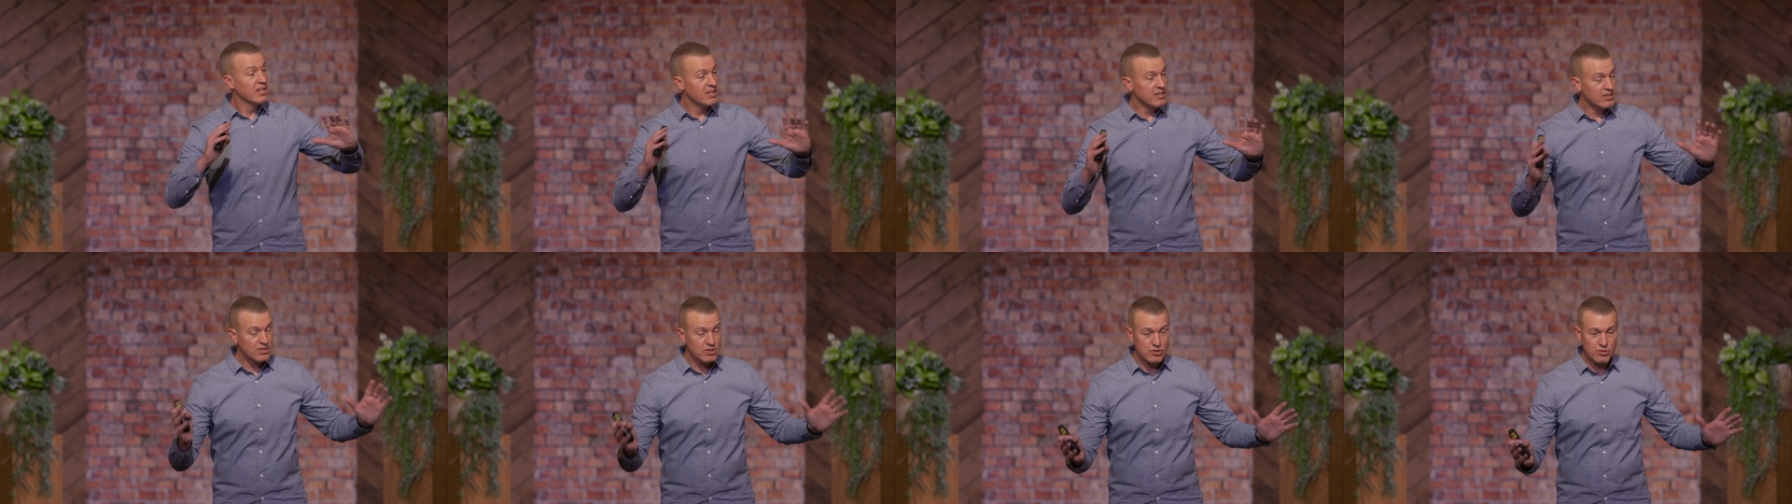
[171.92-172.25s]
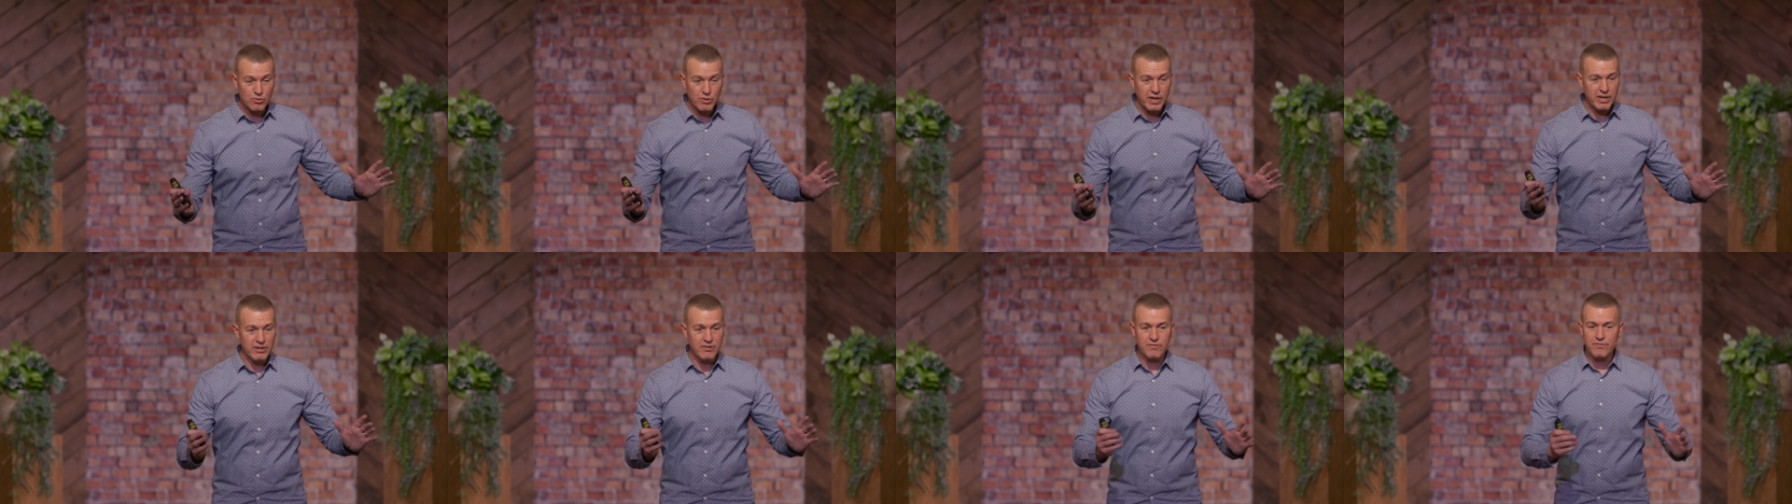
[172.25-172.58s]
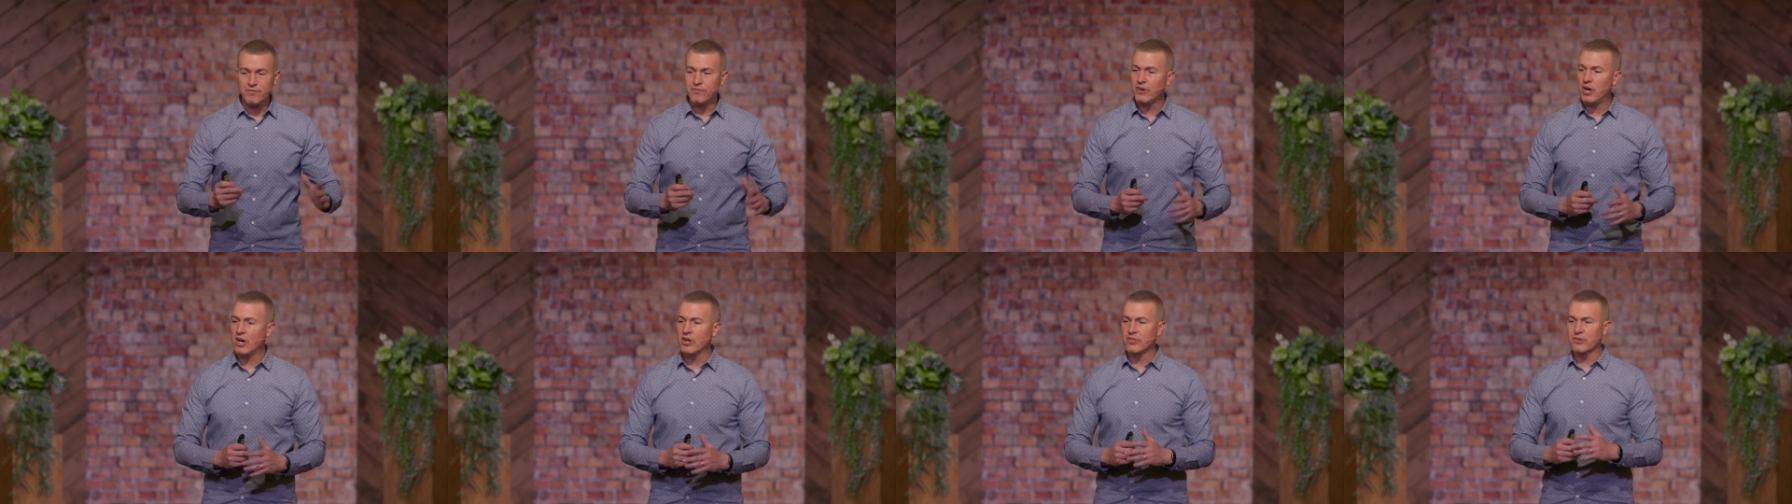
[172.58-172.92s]
great
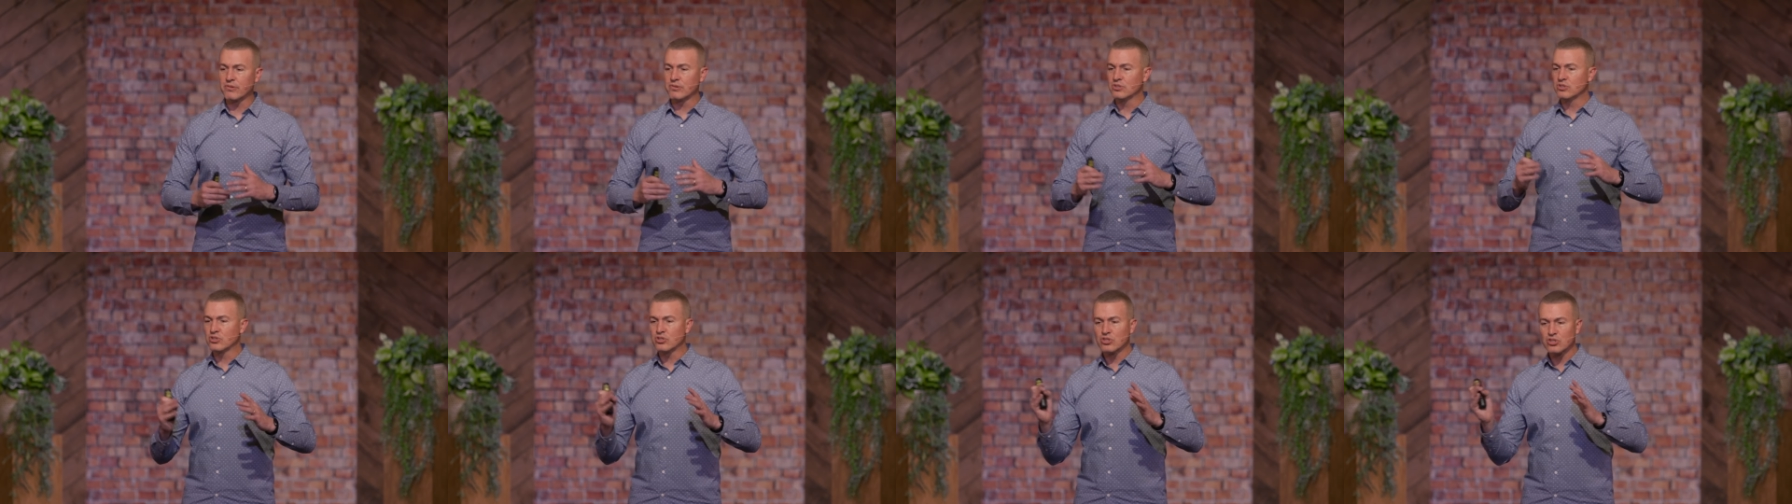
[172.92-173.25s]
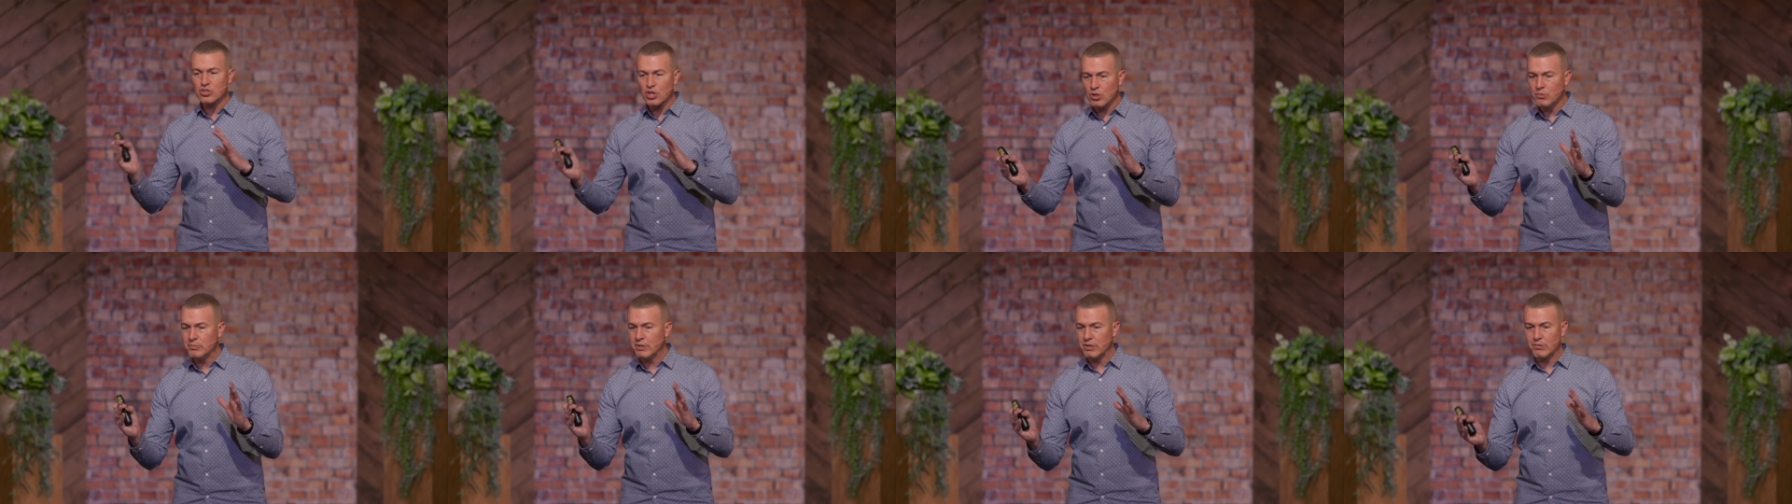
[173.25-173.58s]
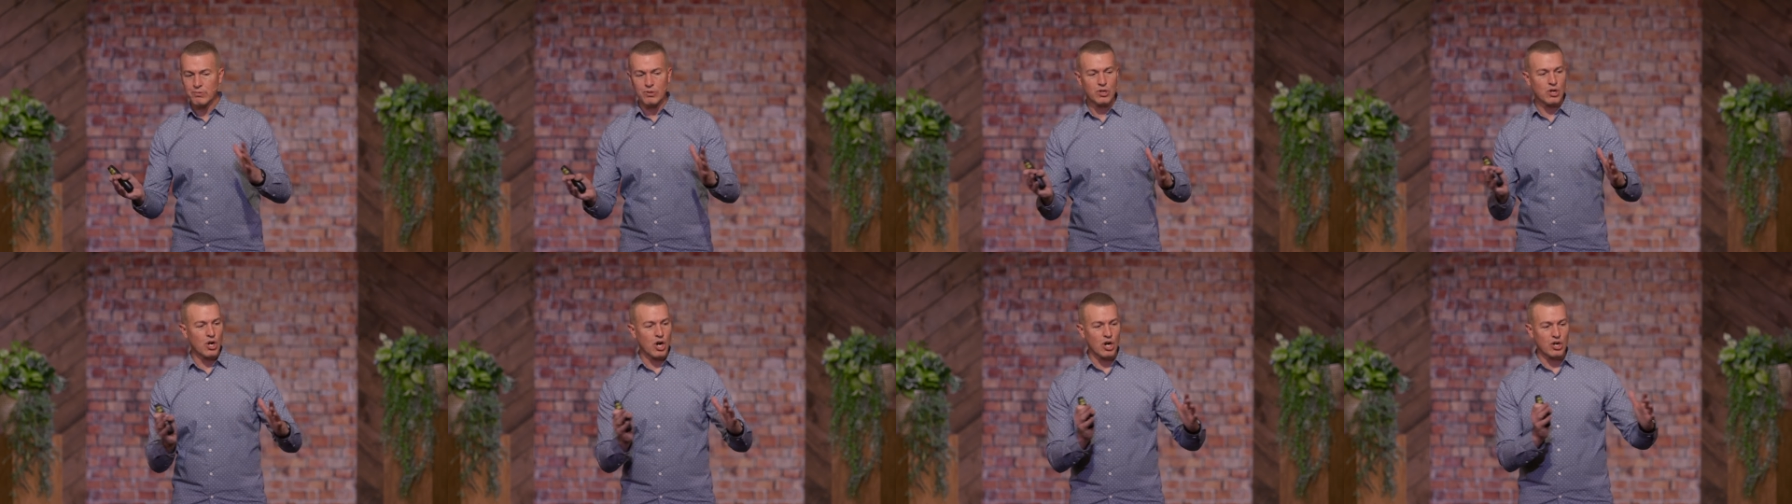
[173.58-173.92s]
father in so many
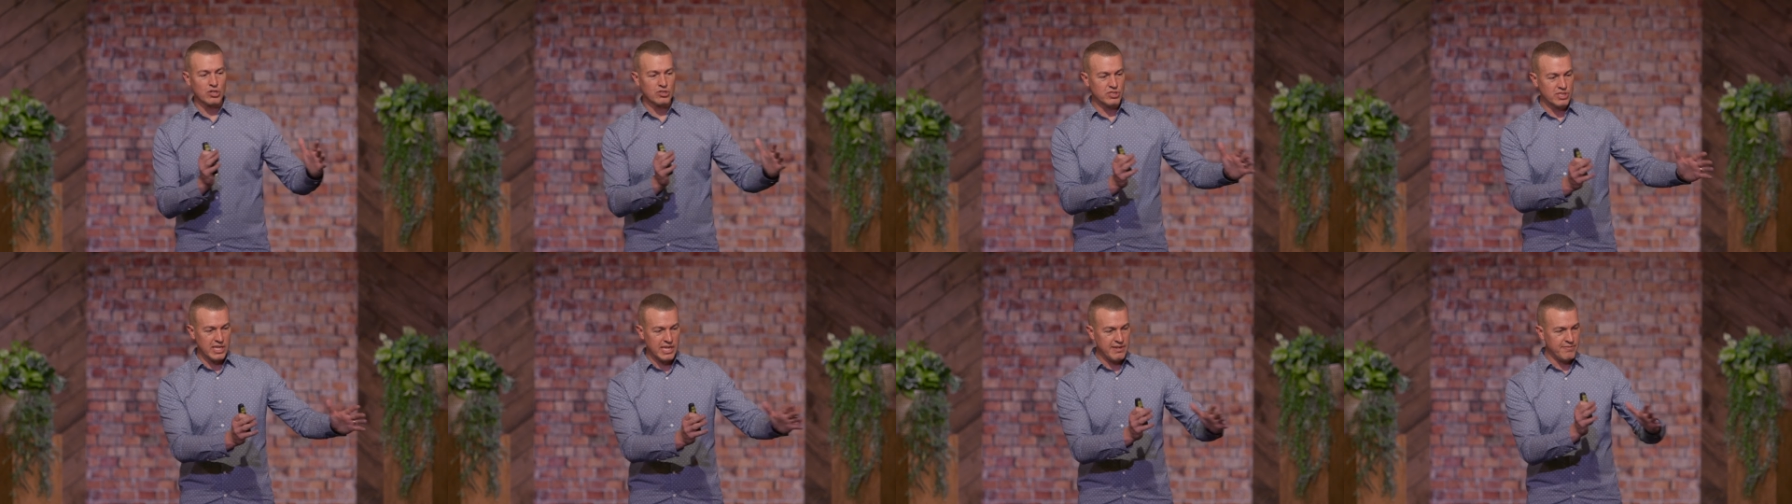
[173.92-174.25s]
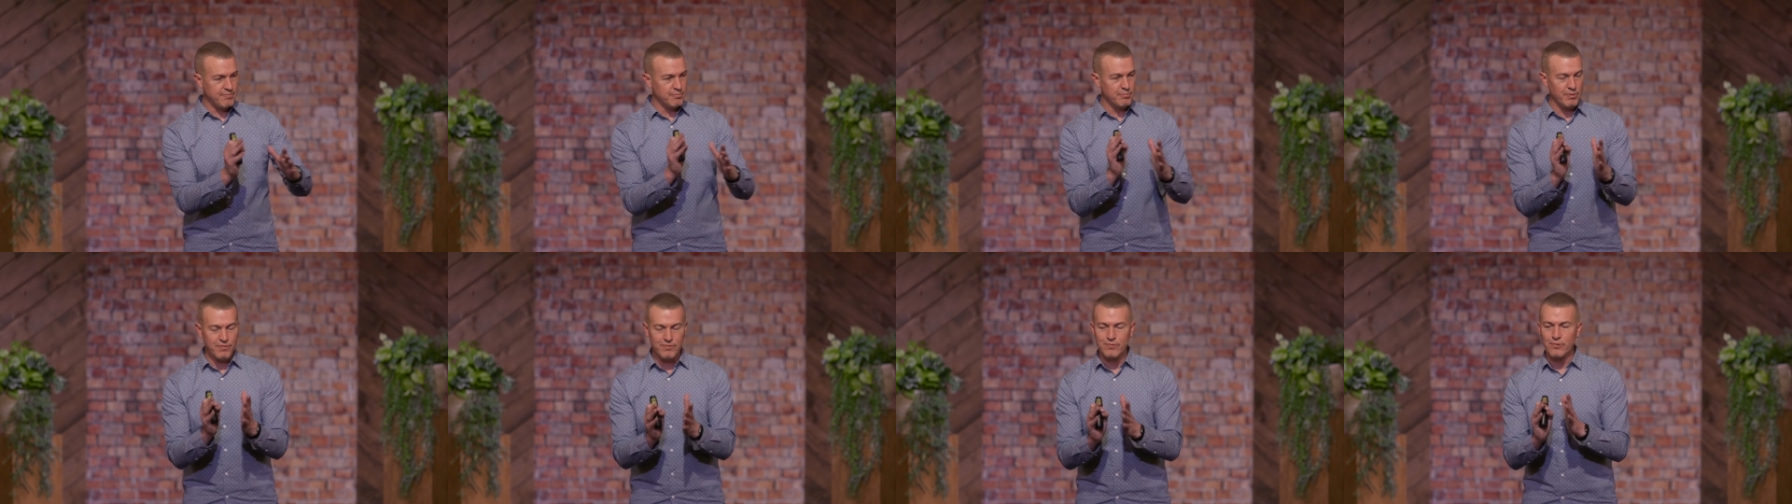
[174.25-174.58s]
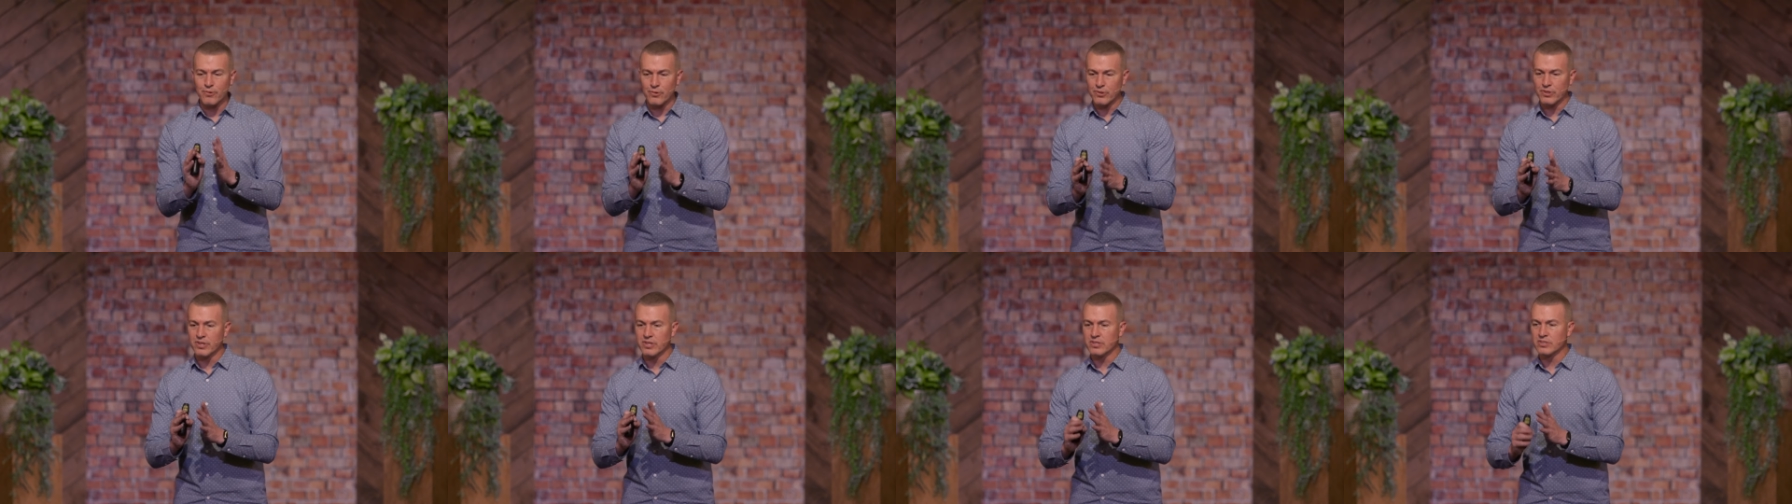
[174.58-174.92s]
regards even
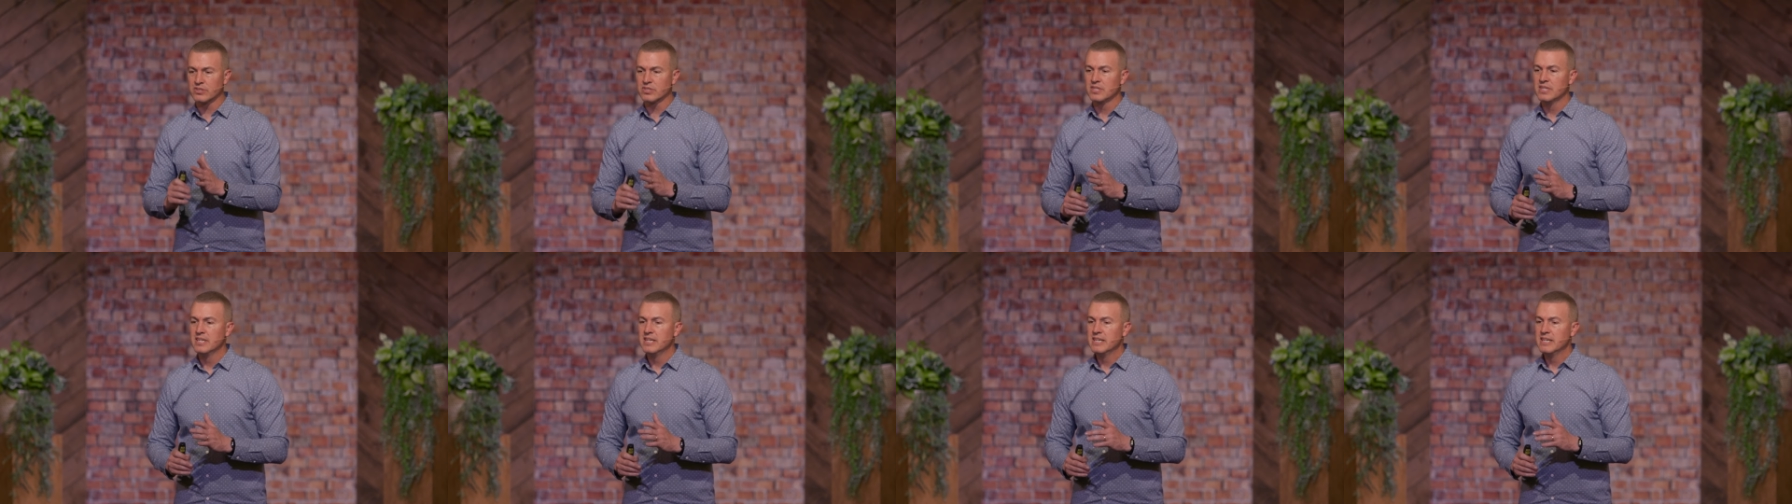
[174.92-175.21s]
before this,